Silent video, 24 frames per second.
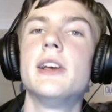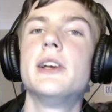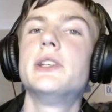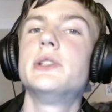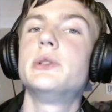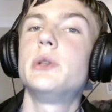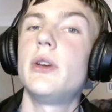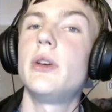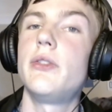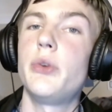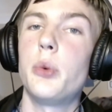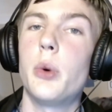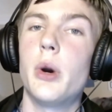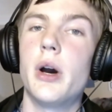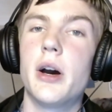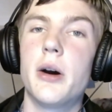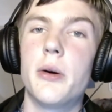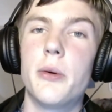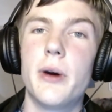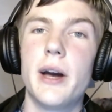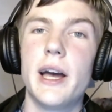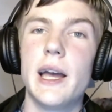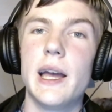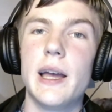So if you aren't
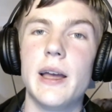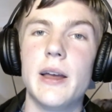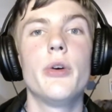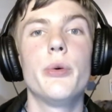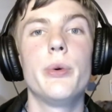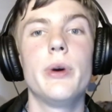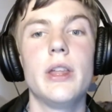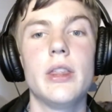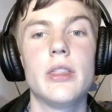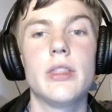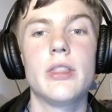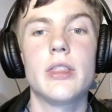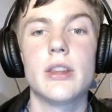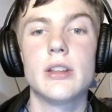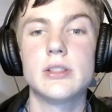aware, with